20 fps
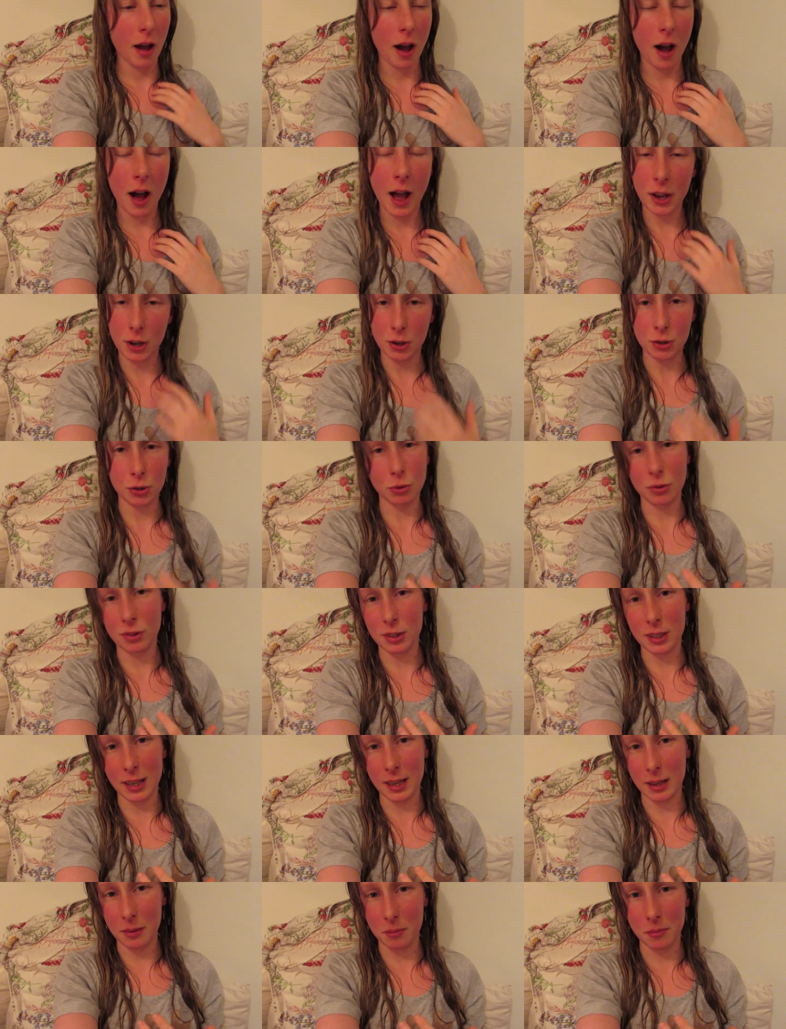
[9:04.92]
I could talk
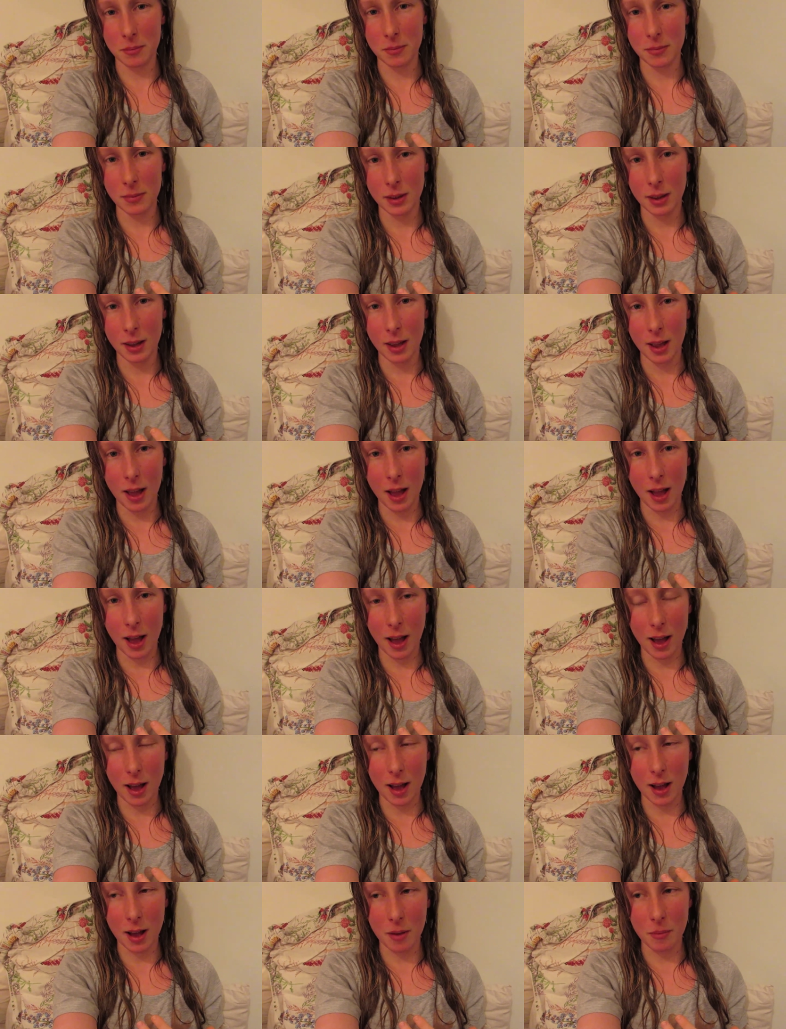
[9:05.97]
to him.
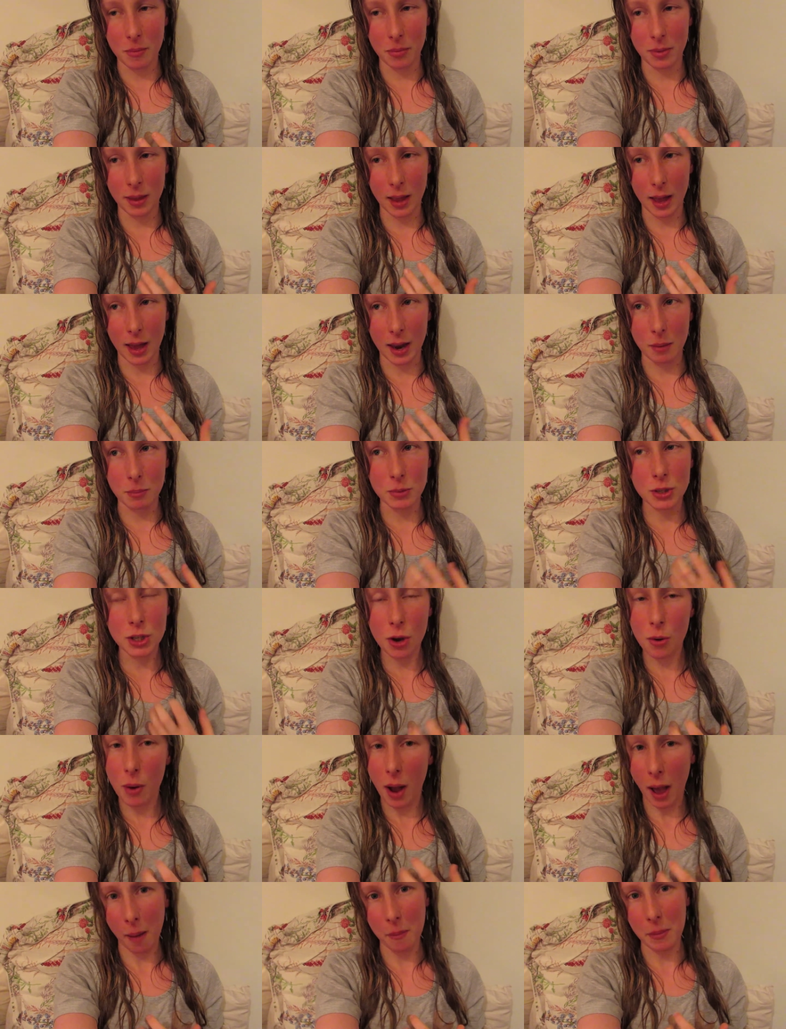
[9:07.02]
Um, and I'm
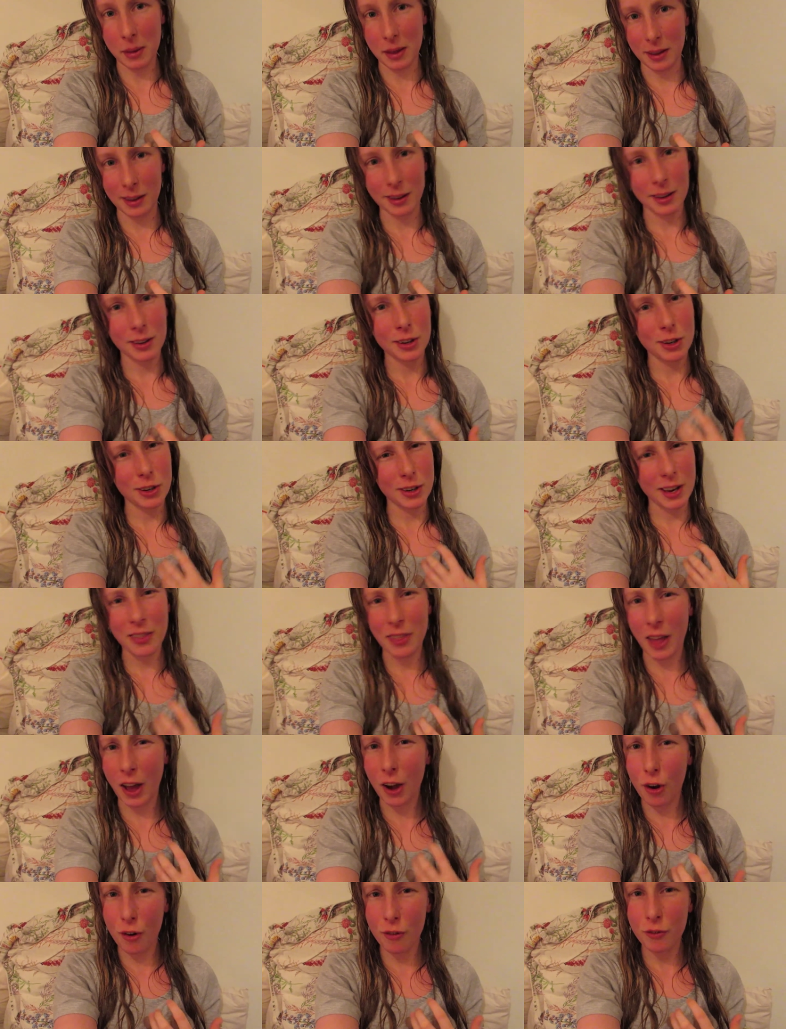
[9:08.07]
so happy in
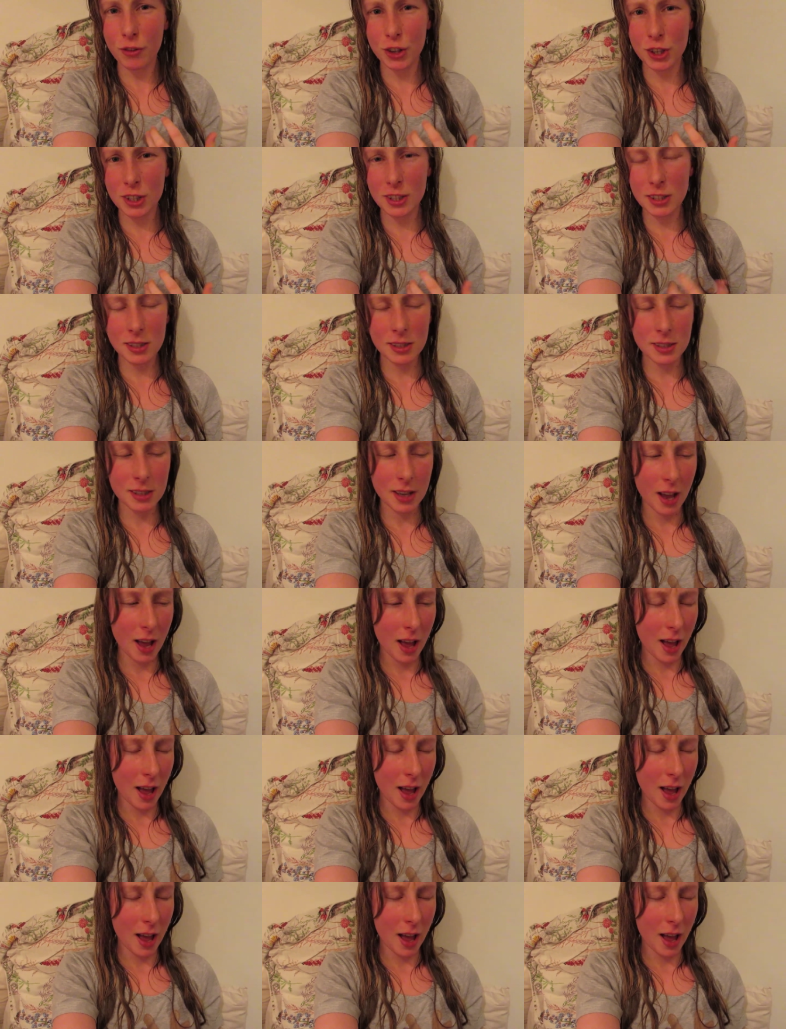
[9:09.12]
that confidence.